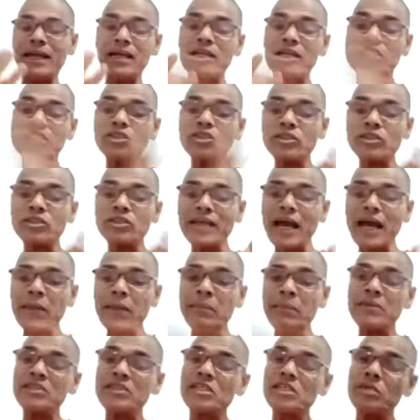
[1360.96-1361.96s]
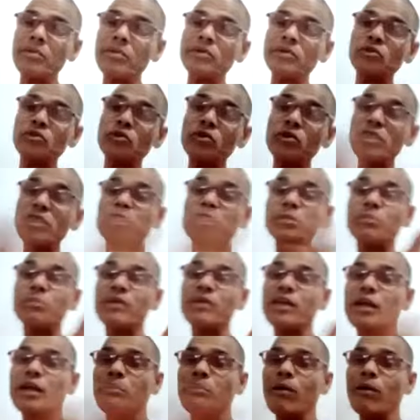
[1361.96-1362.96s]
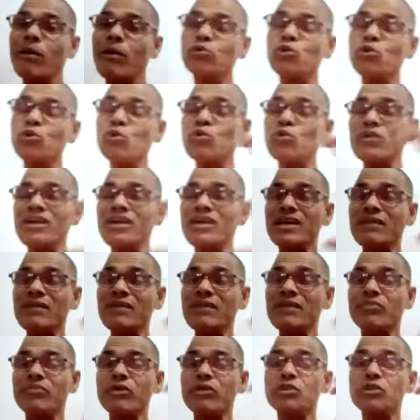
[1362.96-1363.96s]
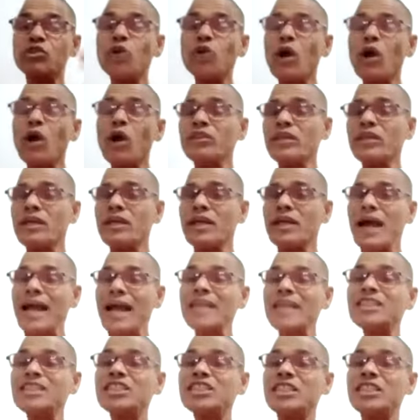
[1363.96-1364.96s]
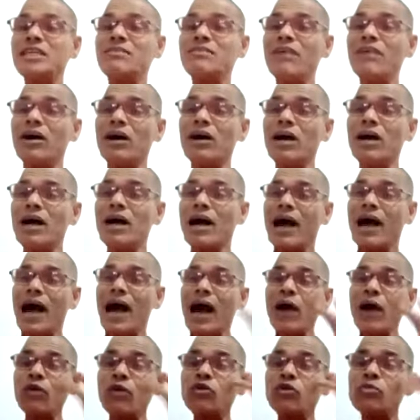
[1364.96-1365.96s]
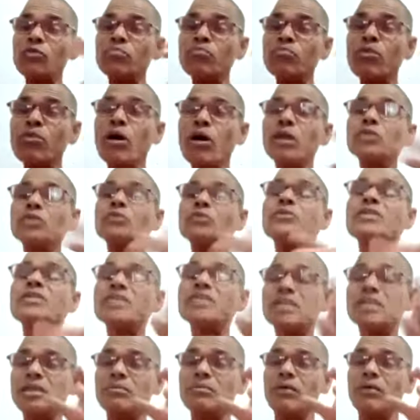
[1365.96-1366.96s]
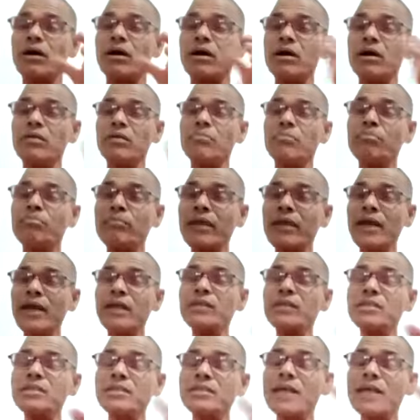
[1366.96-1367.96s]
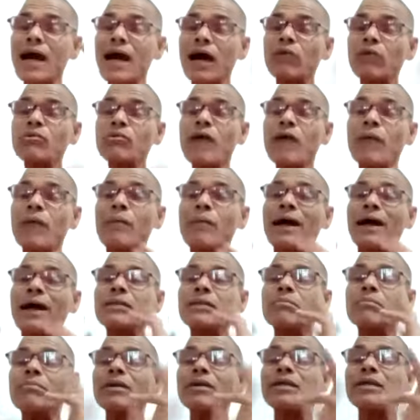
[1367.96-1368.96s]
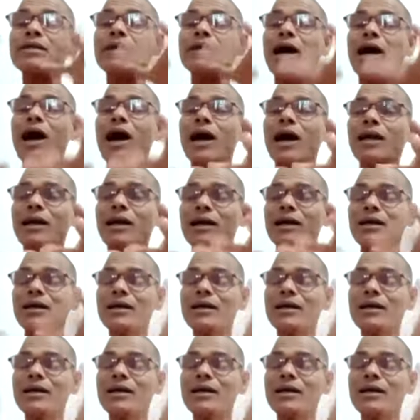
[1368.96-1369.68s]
So therefore, Shiva Sutra speak about to Sakti and Shiva. How to merge the Shiva means how to have Atma Jnana